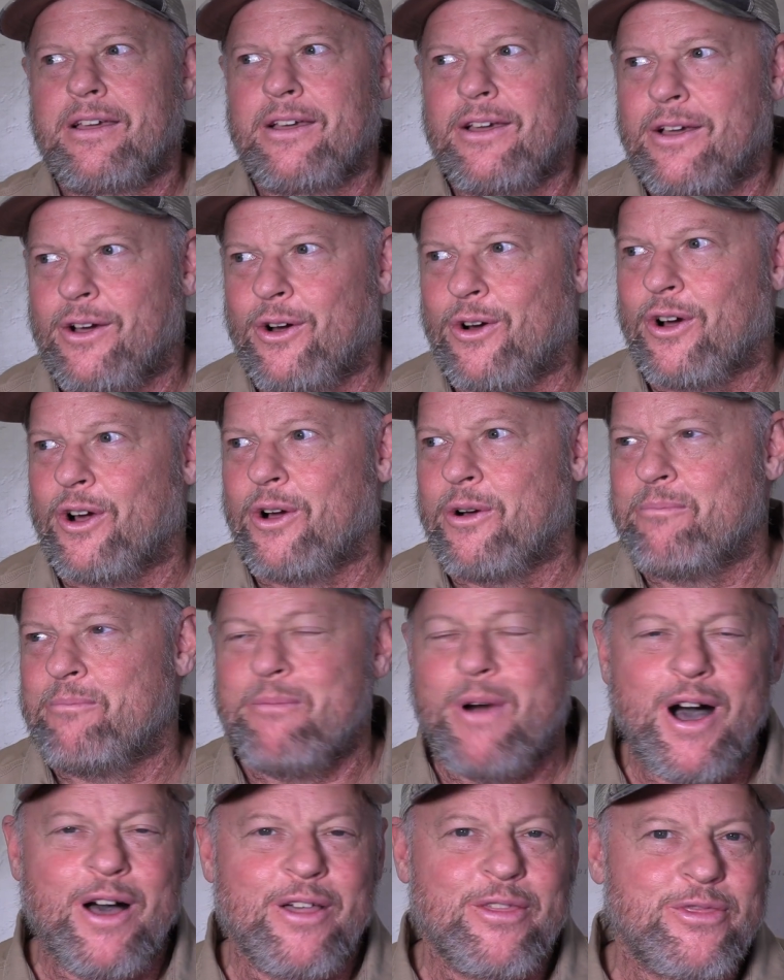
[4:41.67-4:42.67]
or a
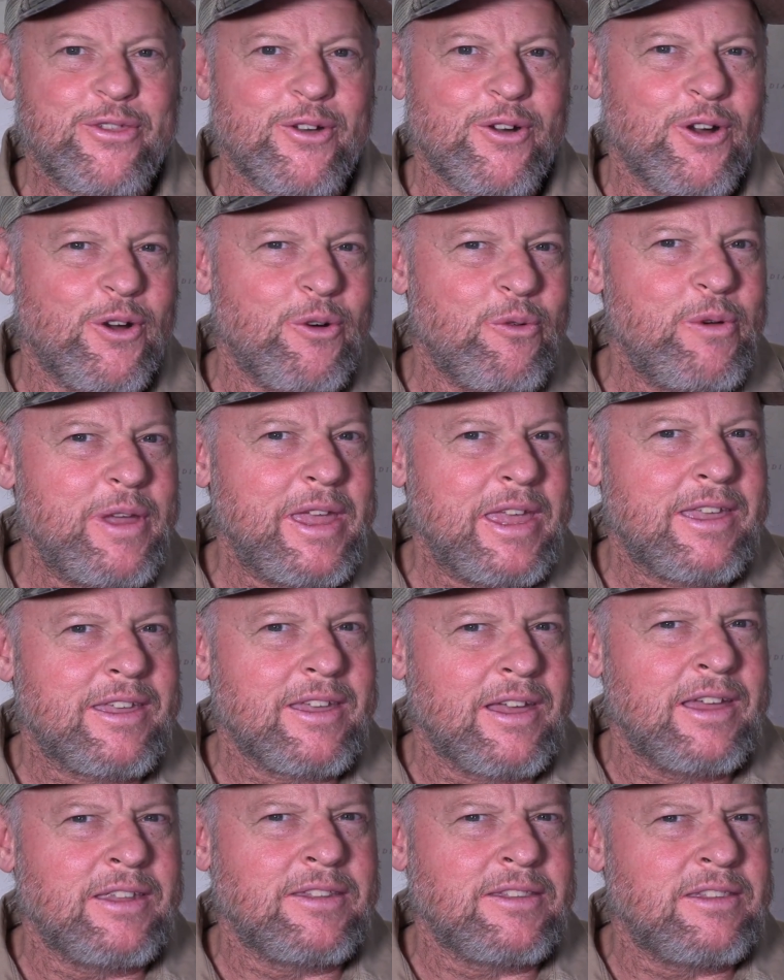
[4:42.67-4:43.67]
month or a week.
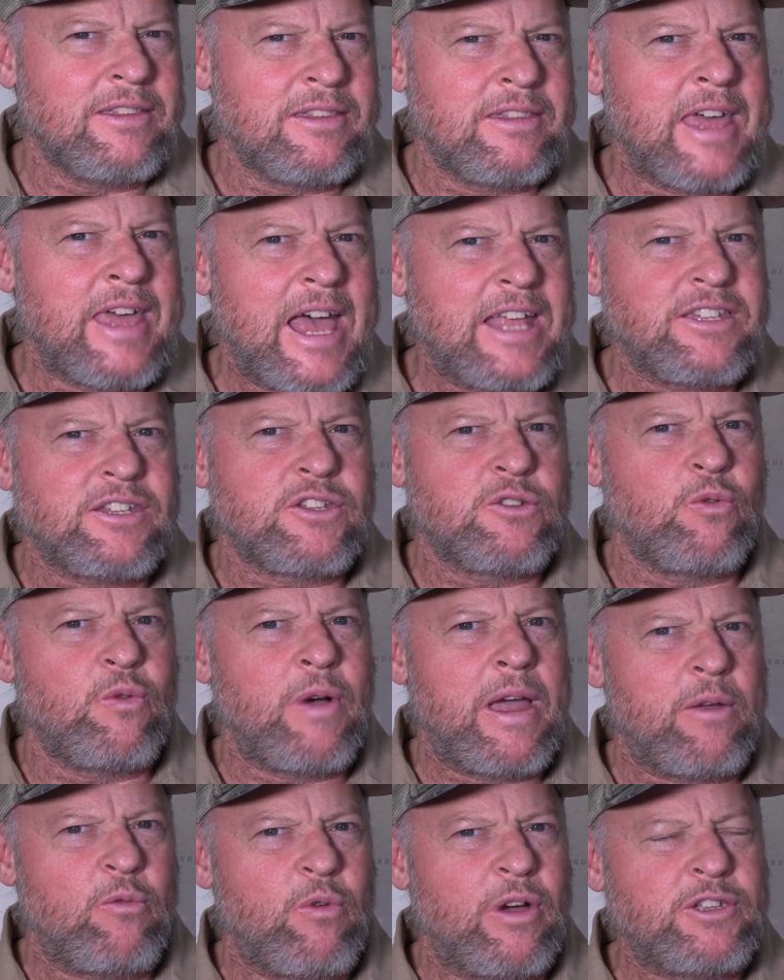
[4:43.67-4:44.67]
That's
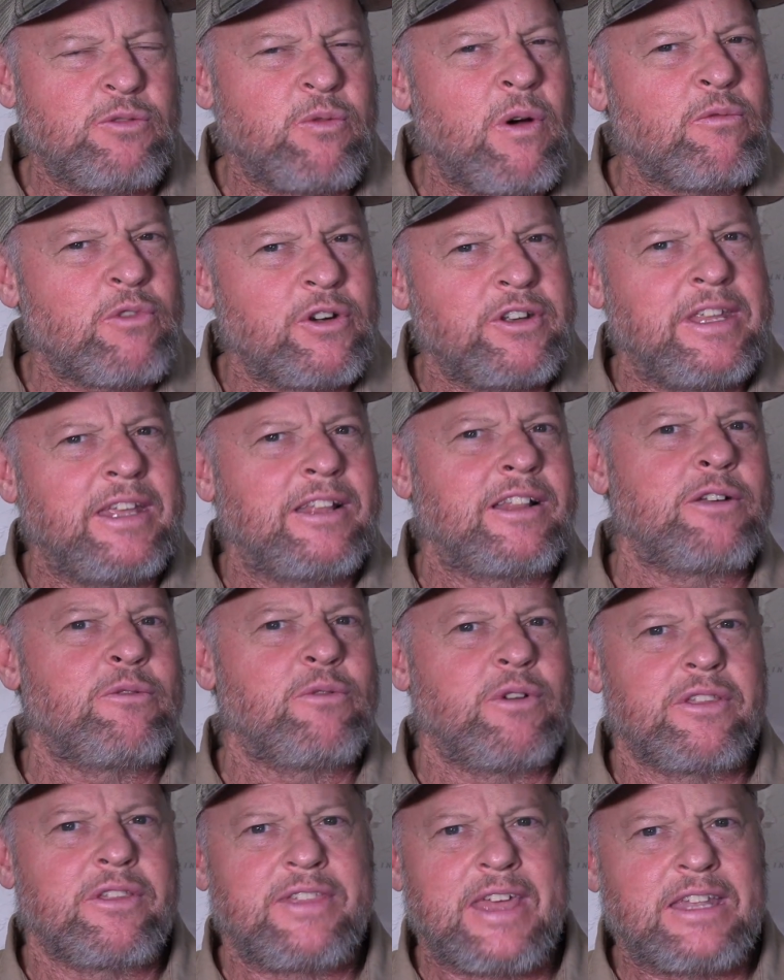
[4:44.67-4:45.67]
what we're dealing
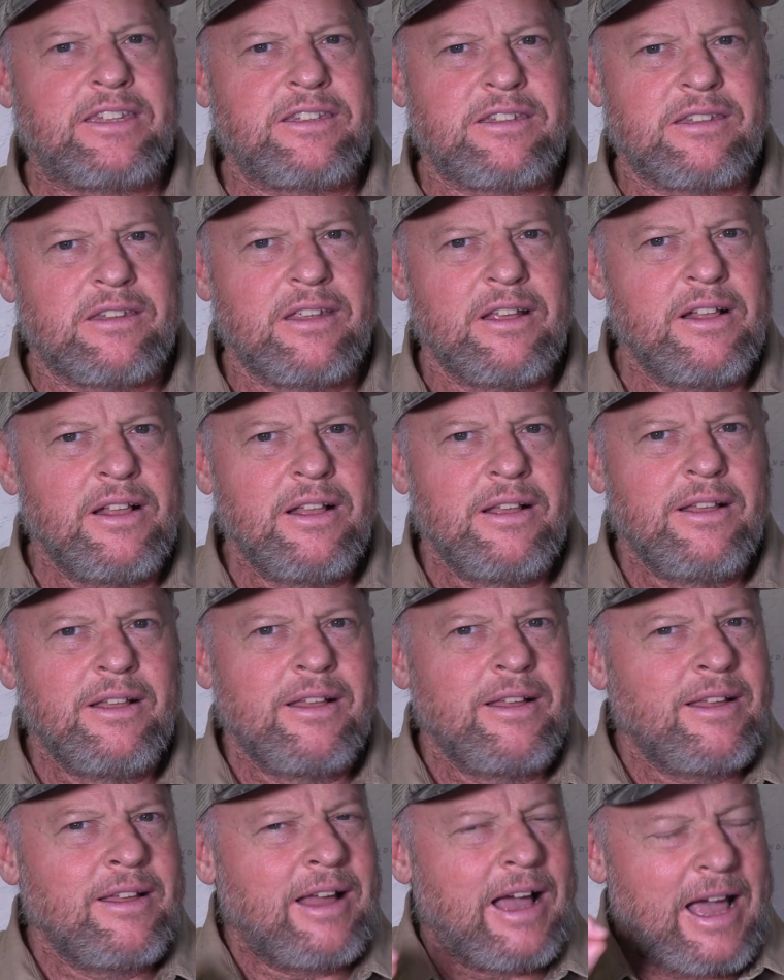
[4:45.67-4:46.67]
with.
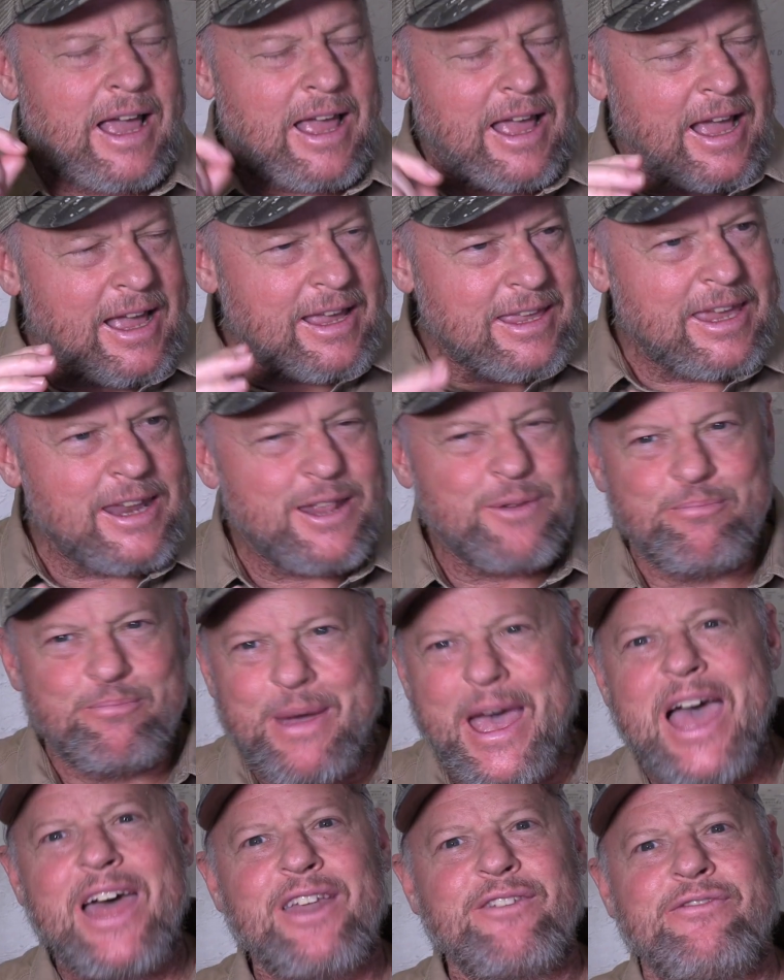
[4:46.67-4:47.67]
I get a
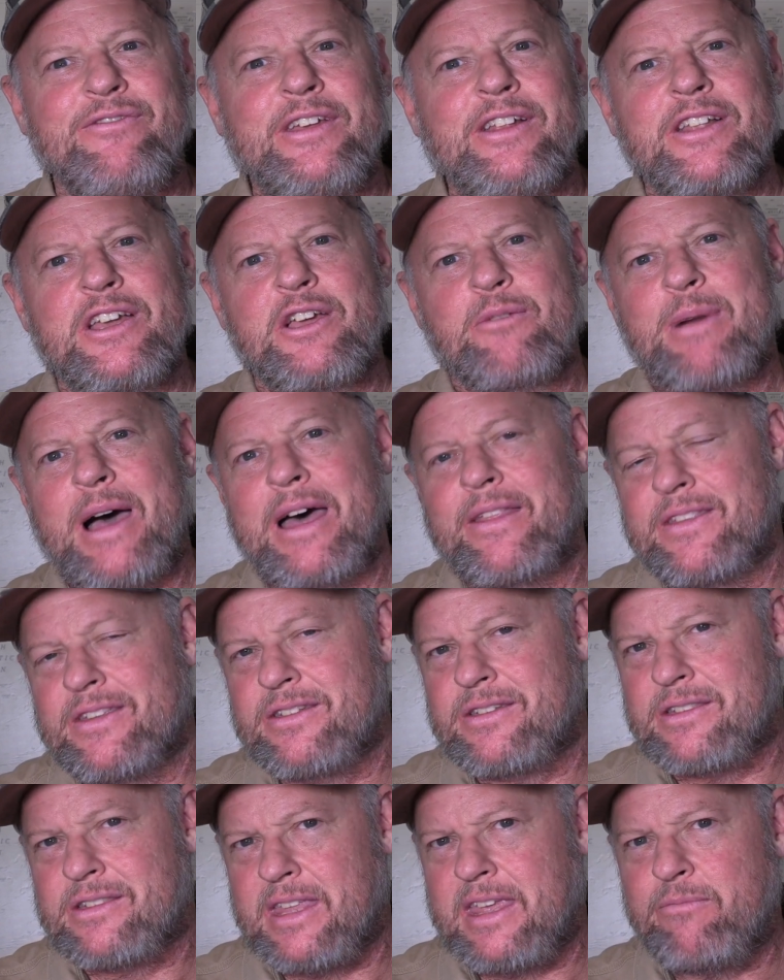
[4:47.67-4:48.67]
bad feeling about this.
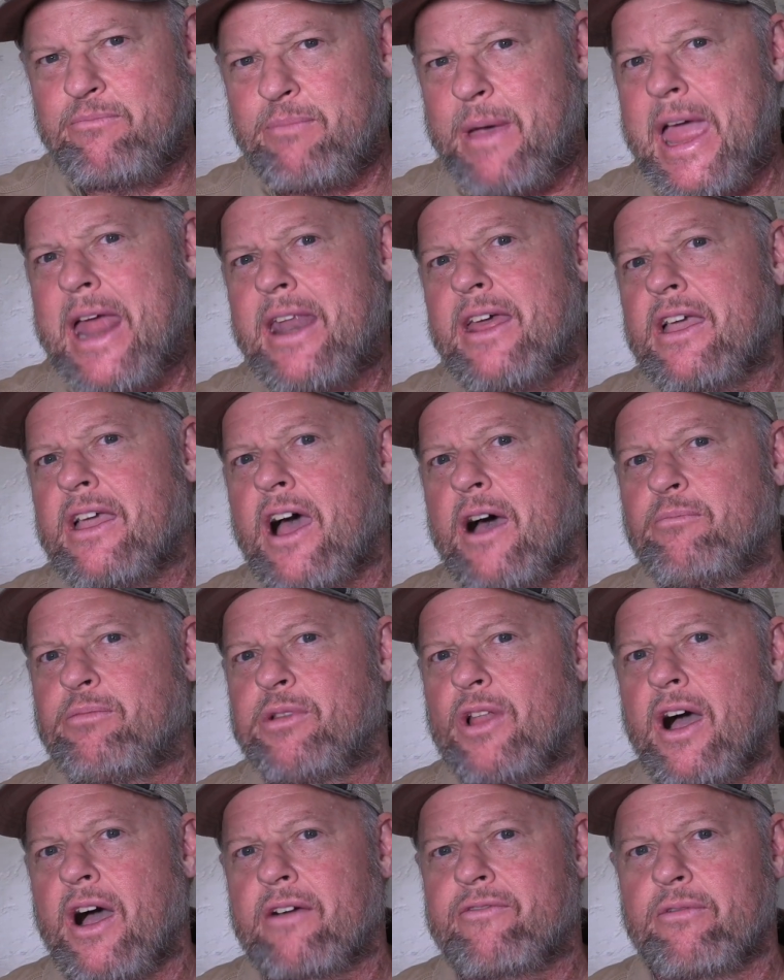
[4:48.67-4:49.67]
Steve Bannon got
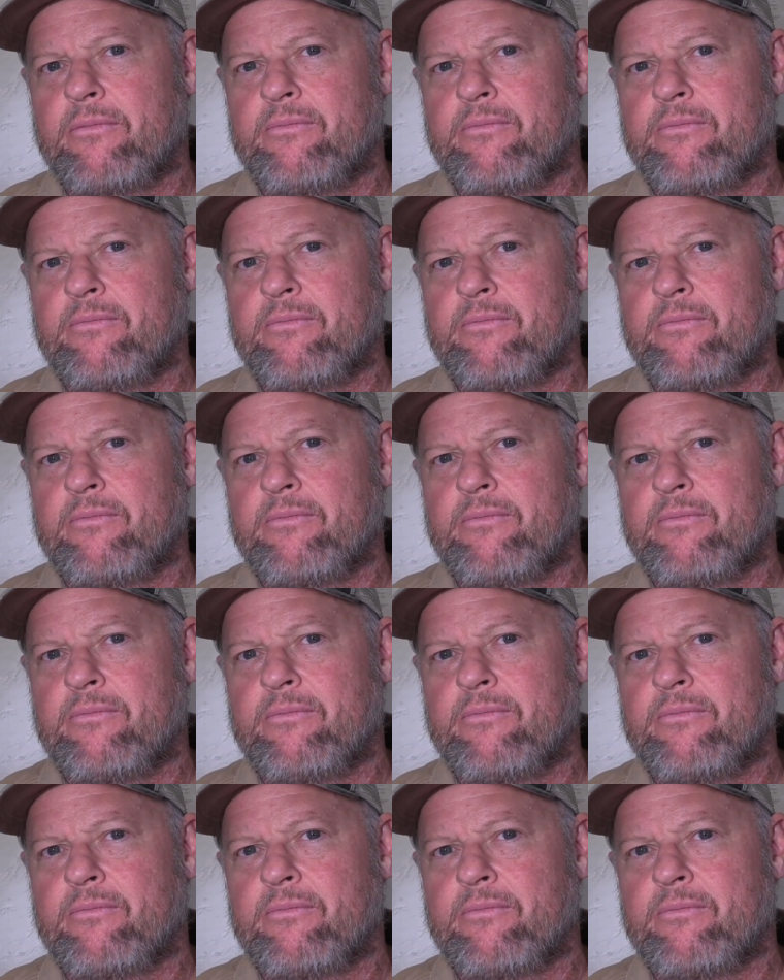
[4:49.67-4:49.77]
blocked